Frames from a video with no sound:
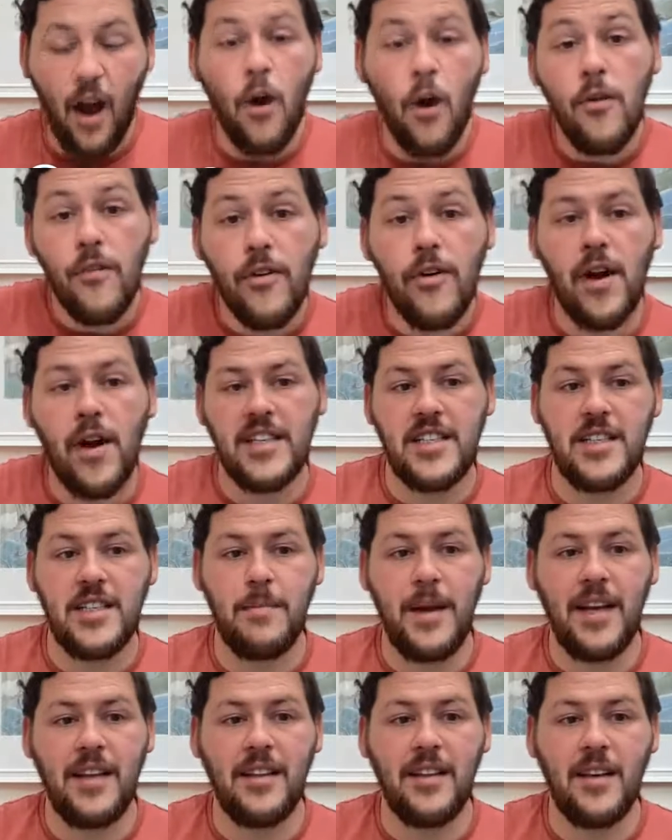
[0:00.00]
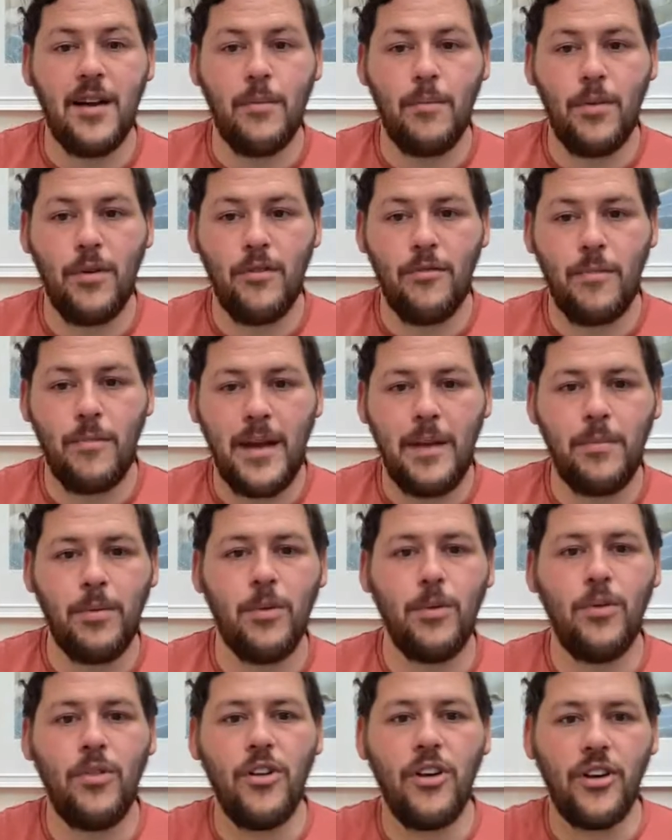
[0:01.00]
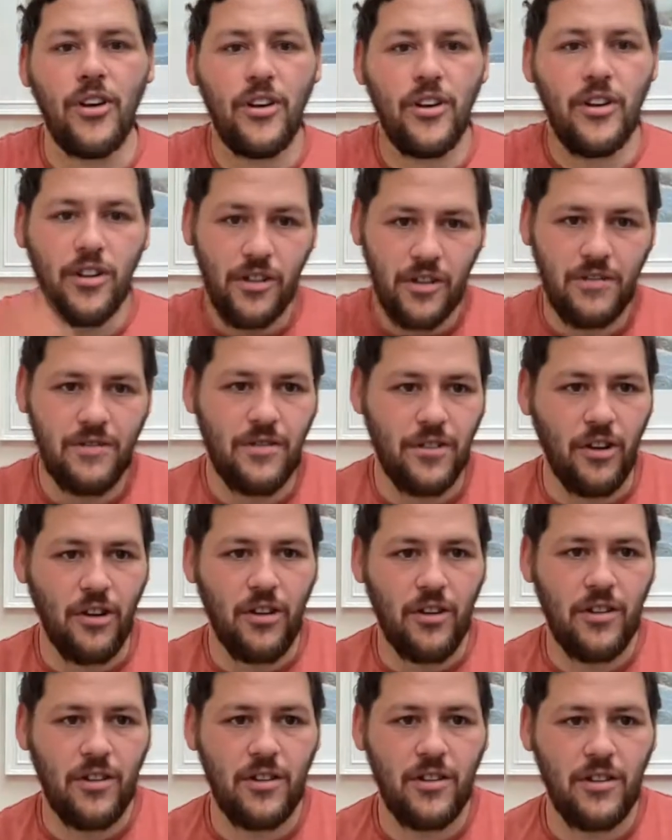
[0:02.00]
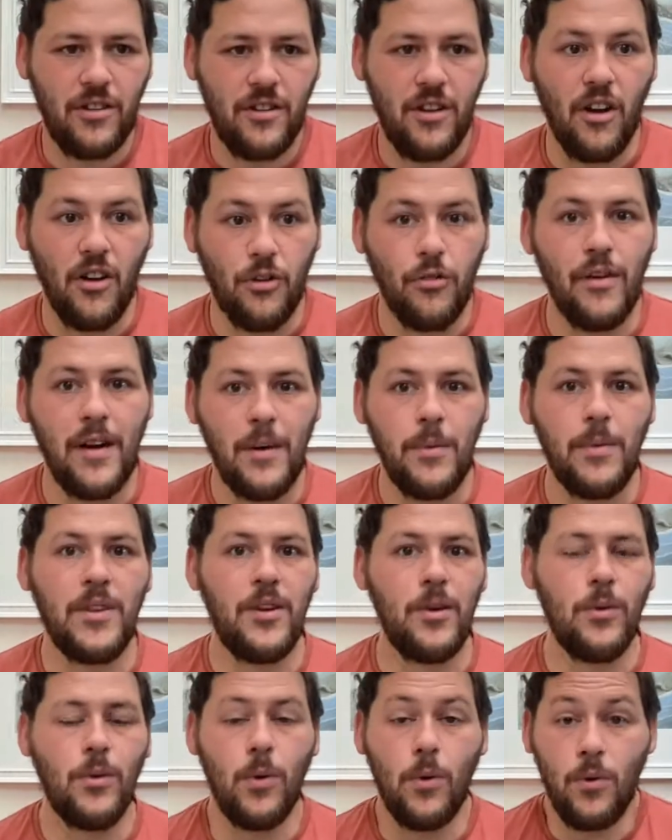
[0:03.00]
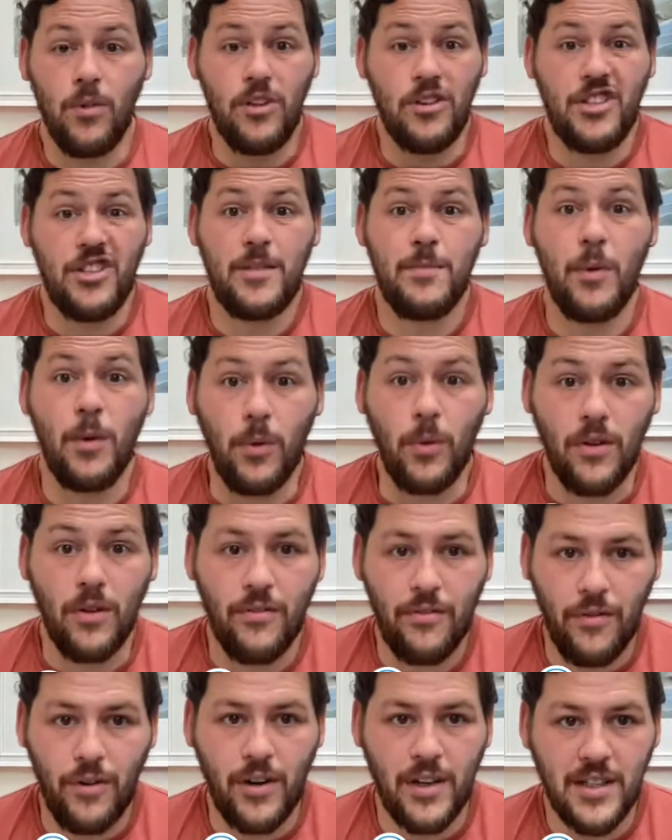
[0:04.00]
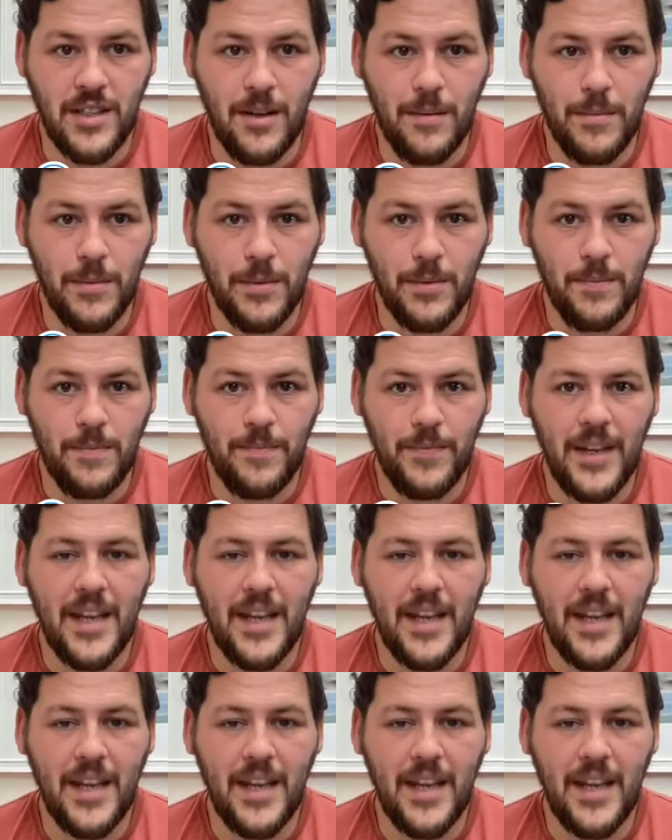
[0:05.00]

overestimate the number of people that agree with you or that smoke, for example.